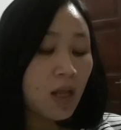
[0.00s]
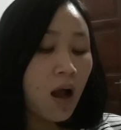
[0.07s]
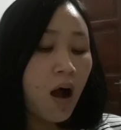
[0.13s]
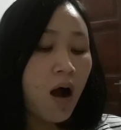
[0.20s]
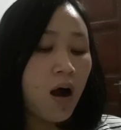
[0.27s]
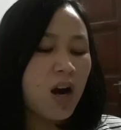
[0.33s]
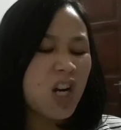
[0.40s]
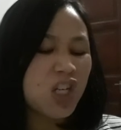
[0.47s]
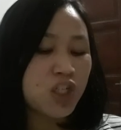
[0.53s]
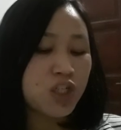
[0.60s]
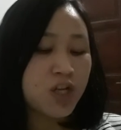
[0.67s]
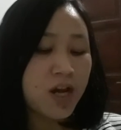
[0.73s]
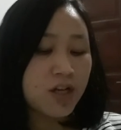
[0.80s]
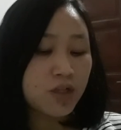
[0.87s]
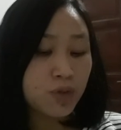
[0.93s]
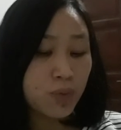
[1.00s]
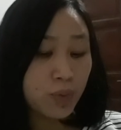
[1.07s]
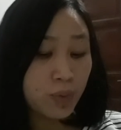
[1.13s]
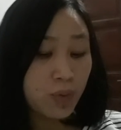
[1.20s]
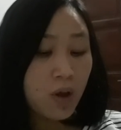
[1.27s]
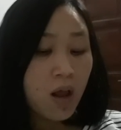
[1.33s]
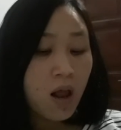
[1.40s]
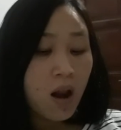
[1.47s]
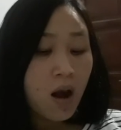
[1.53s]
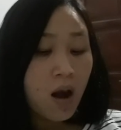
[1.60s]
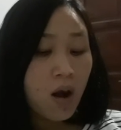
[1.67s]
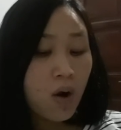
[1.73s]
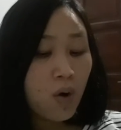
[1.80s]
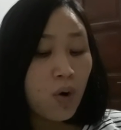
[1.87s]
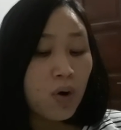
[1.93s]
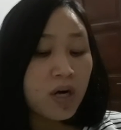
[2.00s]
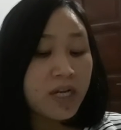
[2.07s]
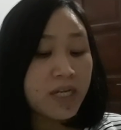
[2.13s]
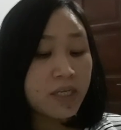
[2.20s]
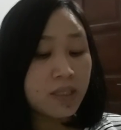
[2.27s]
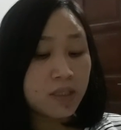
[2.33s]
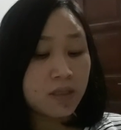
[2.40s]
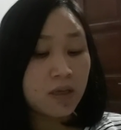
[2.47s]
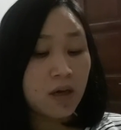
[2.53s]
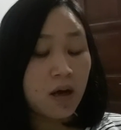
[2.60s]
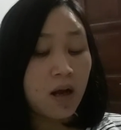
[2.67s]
in general, learning